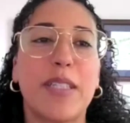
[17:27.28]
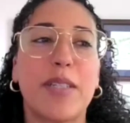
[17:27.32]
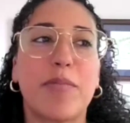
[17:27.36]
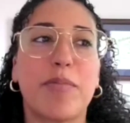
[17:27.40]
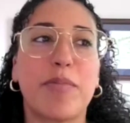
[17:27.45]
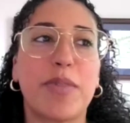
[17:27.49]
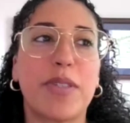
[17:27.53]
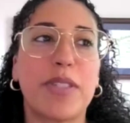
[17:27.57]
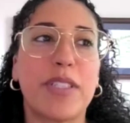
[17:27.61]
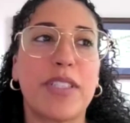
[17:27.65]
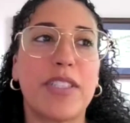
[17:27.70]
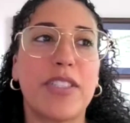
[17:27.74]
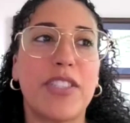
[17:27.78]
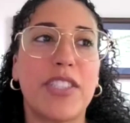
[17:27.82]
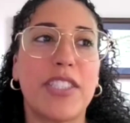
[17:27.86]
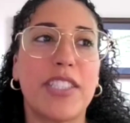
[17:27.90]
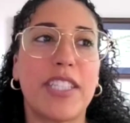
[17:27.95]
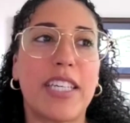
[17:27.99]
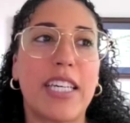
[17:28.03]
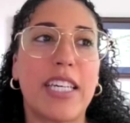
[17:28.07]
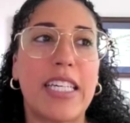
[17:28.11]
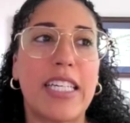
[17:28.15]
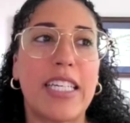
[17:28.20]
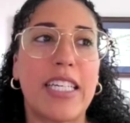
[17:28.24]

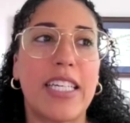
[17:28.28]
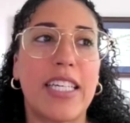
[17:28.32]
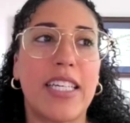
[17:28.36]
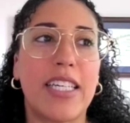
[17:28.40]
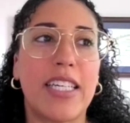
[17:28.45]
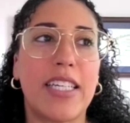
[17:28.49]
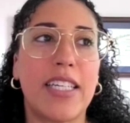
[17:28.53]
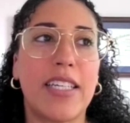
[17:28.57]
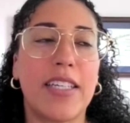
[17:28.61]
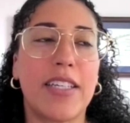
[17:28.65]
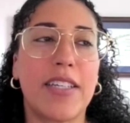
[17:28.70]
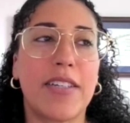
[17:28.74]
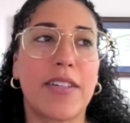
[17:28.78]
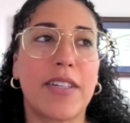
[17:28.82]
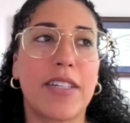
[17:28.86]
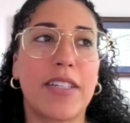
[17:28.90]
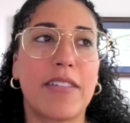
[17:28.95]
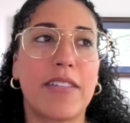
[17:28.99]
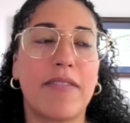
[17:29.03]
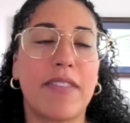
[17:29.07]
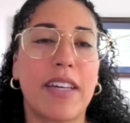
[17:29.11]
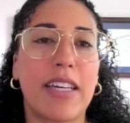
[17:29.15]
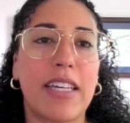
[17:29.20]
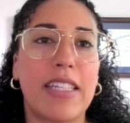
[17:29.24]
appreciated your
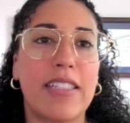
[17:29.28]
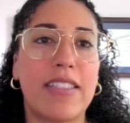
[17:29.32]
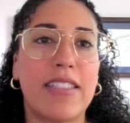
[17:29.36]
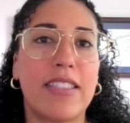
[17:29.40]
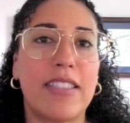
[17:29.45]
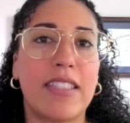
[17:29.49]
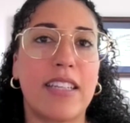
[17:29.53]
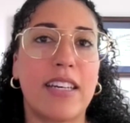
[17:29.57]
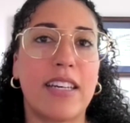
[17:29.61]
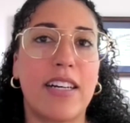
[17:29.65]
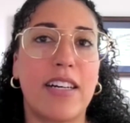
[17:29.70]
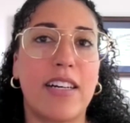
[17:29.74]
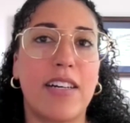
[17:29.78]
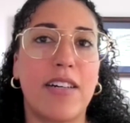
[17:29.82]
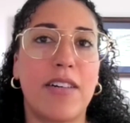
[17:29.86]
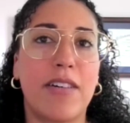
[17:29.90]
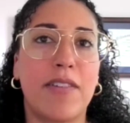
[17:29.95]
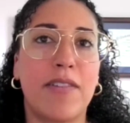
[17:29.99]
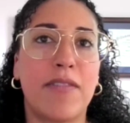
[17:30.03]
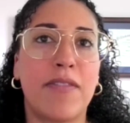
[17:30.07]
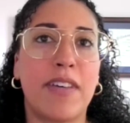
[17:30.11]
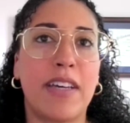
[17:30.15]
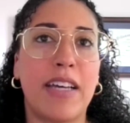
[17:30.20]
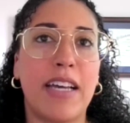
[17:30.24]
advice
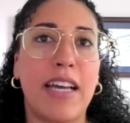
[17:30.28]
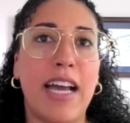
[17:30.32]
of